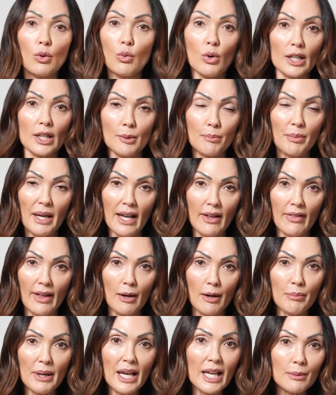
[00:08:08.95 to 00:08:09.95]
want to pay
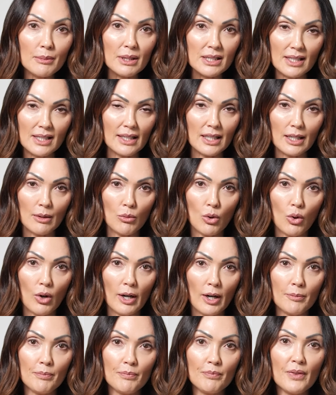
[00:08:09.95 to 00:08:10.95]
that payment anymore.